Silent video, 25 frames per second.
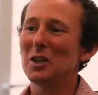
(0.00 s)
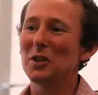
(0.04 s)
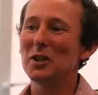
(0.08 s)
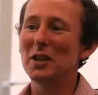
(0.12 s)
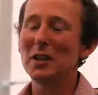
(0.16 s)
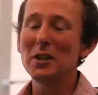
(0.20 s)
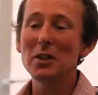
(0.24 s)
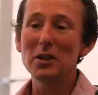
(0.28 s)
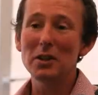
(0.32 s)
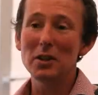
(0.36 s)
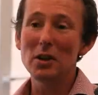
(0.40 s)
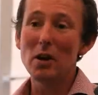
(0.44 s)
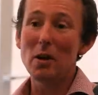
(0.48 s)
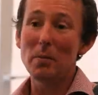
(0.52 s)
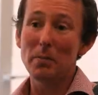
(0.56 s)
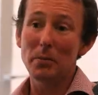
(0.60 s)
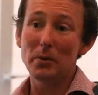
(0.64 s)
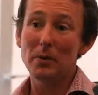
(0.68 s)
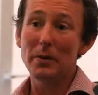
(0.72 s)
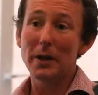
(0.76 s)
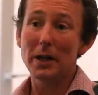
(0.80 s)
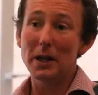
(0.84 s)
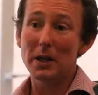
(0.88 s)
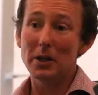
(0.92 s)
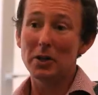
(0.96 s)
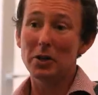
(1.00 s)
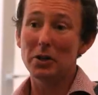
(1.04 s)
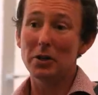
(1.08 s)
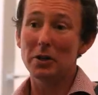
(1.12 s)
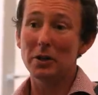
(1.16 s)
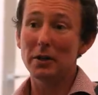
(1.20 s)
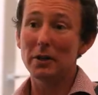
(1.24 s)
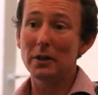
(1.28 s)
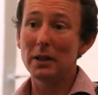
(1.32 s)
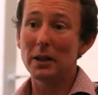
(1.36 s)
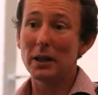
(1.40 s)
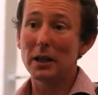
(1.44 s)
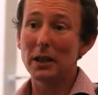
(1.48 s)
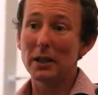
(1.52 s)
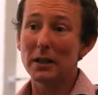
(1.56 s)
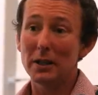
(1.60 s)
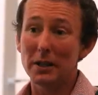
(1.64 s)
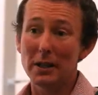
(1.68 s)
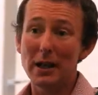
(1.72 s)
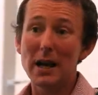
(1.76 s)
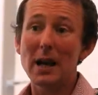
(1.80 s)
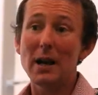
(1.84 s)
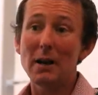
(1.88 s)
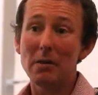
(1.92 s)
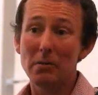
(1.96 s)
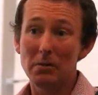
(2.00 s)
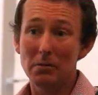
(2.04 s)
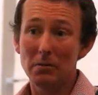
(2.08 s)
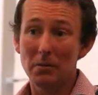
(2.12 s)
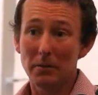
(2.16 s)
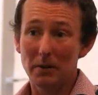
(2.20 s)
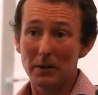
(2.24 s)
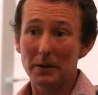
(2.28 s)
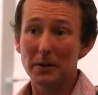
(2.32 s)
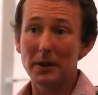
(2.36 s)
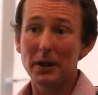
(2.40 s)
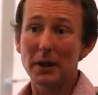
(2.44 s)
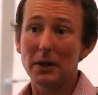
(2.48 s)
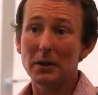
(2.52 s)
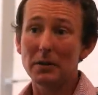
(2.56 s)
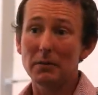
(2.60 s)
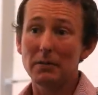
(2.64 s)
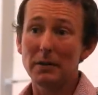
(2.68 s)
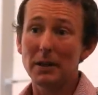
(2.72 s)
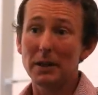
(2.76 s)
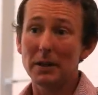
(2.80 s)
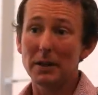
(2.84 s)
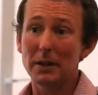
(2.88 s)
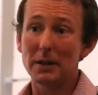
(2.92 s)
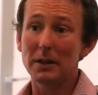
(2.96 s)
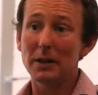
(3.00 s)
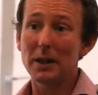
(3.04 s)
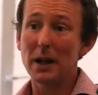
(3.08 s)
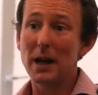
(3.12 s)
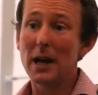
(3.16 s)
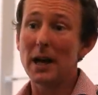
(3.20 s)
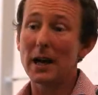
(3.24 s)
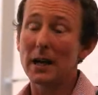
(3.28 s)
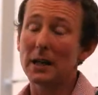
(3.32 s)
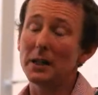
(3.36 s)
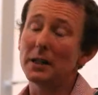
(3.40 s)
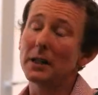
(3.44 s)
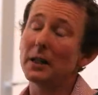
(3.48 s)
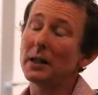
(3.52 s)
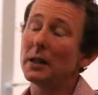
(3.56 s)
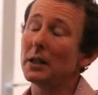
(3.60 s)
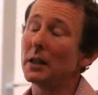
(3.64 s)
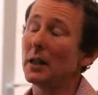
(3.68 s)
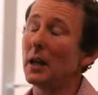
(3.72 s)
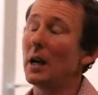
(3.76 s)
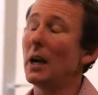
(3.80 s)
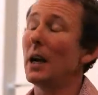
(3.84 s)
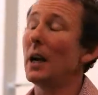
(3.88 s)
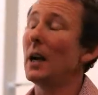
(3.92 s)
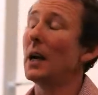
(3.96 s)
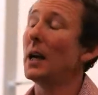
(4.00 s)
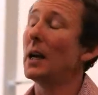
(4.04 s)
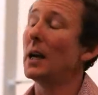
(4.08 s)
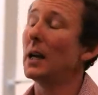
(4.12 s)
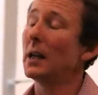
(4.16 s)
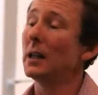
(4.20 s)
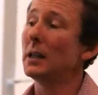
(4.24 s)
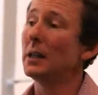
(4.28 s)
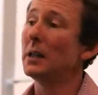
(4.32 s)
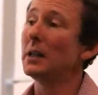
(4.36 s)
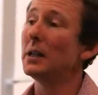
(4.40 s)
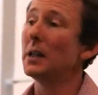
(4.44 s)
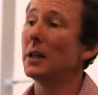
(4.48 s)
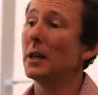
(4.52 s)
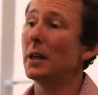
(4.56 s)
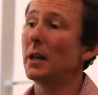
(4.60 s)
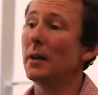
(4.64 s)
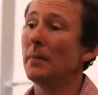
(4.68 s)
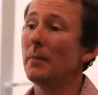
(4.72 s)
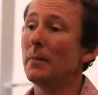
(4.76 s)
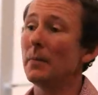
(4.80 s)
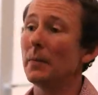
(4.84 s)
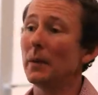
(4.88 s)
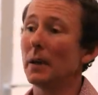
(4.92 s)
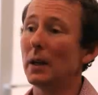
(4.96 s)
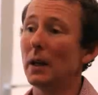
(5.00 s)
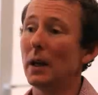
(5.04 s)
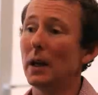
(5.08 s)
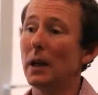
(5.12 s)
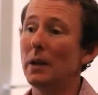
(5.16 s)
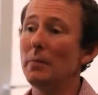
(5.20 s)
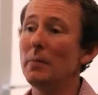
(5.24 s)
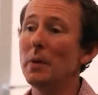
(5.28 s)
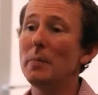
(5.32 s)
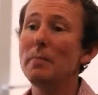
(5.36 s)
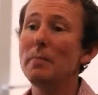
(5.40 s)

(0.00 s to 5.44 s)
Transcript: Since the operation, it's now 6 weeks since I had it, and I'm